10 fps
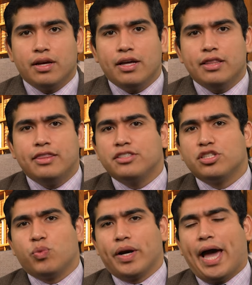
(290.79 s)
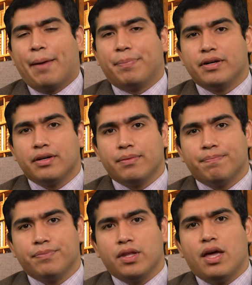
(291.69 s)
This is what happened.
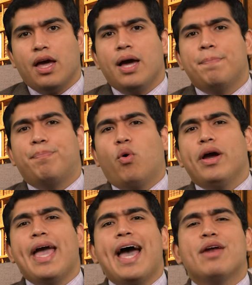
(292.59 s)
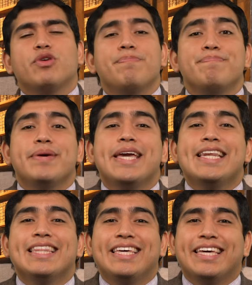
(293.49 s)
A boy had
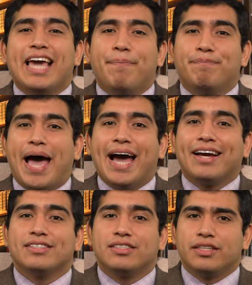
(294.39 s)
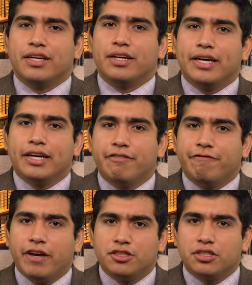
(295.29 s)
repeatedly kept back a sin in
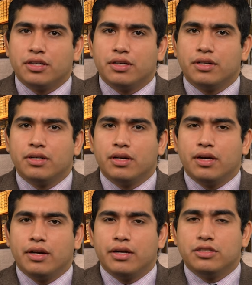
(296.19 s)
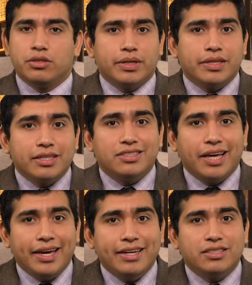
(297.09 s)
confession. During these
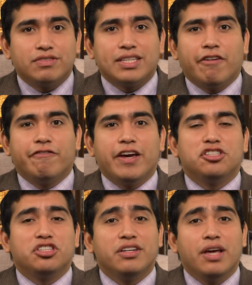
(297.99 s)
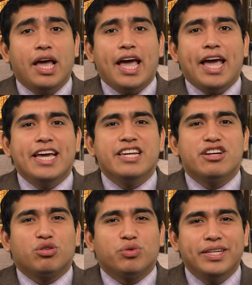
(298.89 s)
days of salvation,
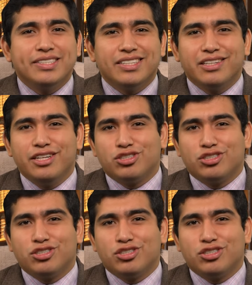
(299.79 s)
increasingly